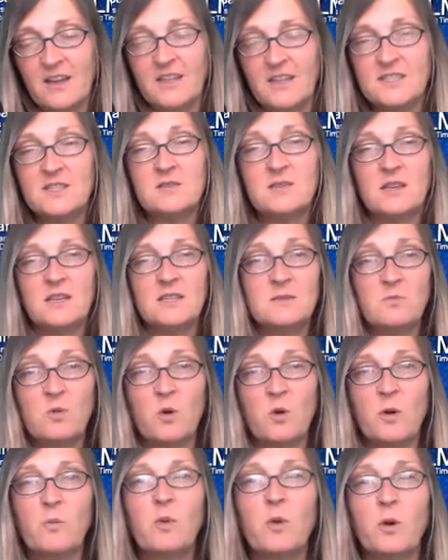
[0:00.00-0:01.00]
it's
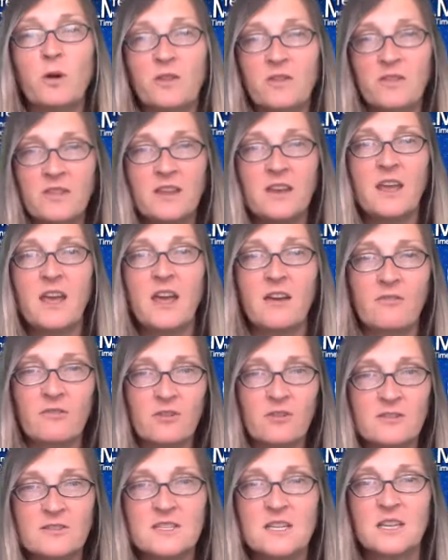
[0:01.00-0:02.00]
more important than
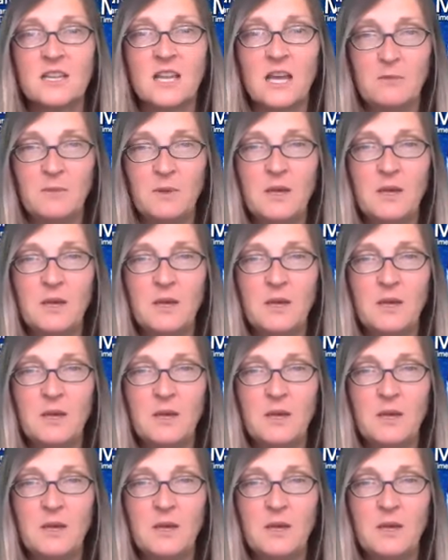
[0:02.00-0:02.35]
ever to let